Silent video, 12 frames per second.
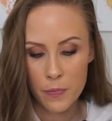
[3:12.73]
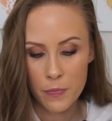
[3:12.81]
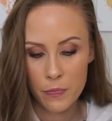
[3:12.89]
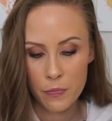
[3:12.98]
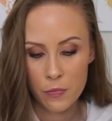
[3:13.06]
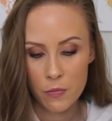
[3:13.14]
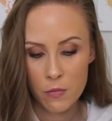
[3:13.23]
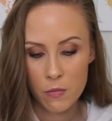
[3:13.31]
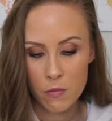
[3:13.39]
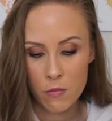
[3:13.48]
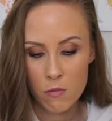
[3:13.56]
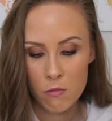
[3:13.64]

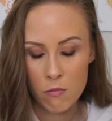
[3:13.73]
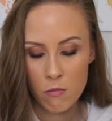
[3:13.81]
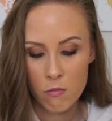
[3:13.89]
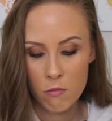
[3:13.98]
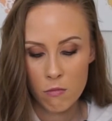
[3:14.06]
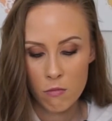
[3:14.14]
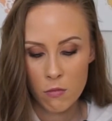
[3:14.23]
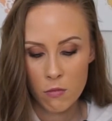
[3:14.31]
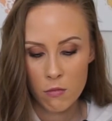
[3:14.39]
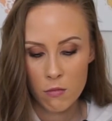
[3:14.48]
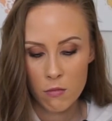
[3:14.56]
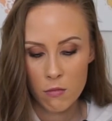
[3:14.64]

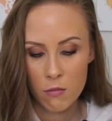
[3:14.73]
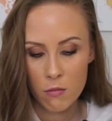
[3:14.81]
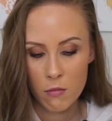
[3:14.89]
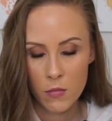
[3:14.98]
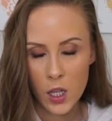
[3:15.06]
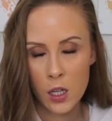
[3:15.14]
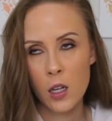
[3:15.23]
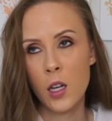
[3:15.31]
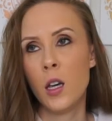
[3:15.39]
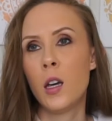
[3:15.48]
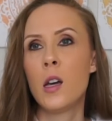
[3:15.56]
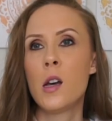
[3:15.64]
Nothing is said.